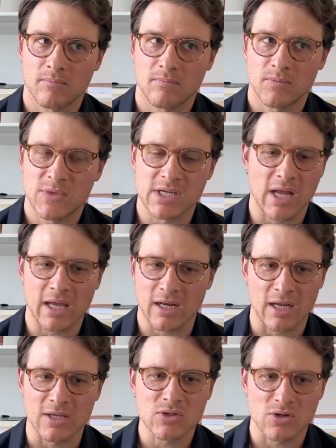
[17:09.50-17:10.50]
today in
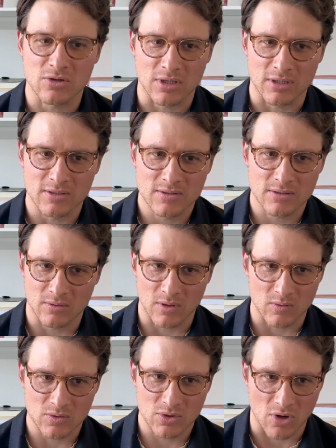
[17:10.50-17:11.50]
history. So I
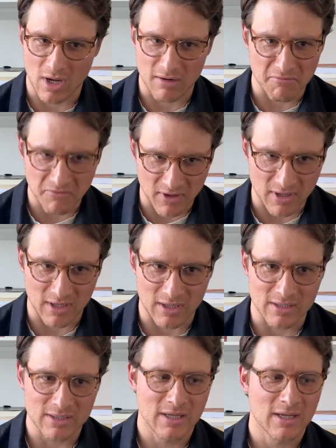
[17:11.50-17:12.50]
would try and find
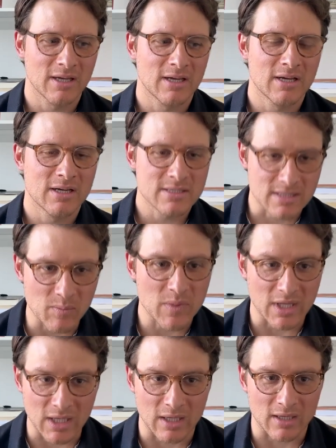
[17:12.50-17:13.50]

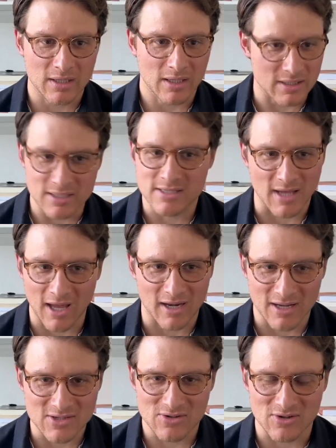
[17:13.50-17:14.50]
something in design
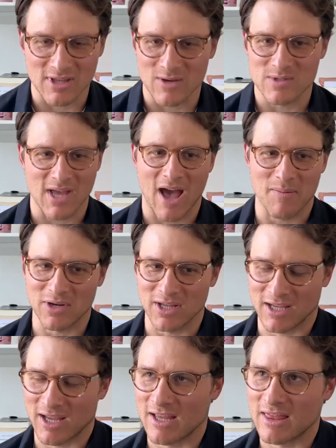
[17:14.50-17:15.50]
history that was
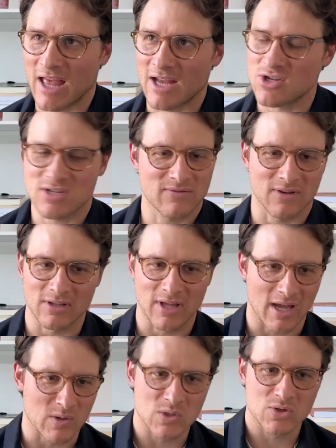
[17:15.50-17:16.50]
happening, and that just felt like
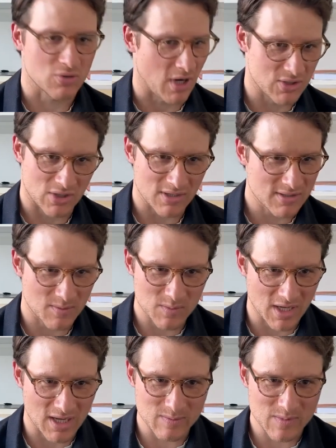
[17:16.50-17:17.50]
I was stretching
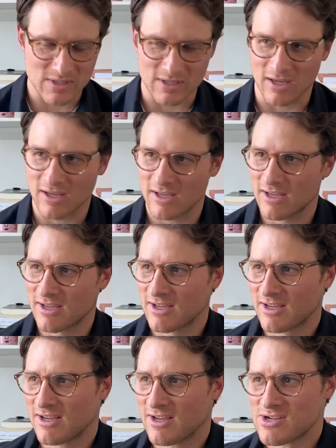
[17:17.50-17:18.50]
sometimes, like
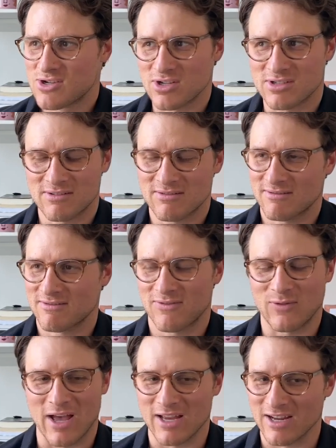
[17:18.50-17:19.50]
just
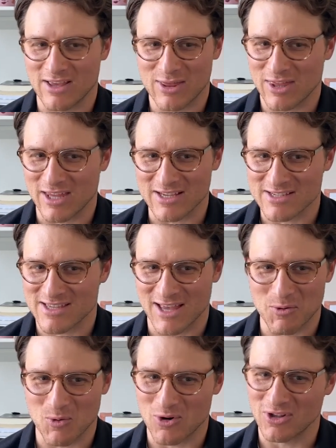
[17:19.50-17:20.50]
finding things
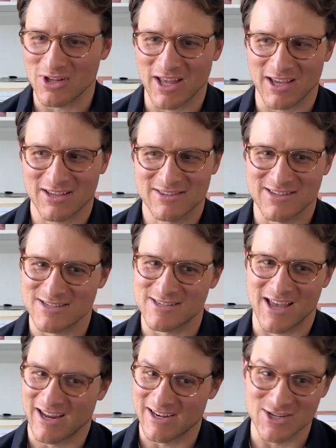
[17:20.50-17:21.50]
that were like
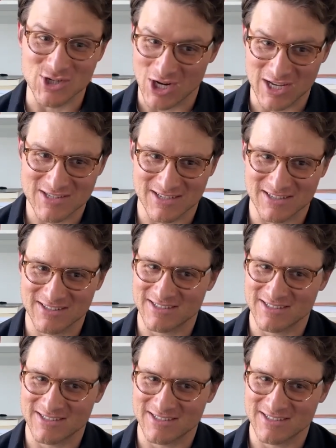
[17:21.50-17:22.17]
design adjacent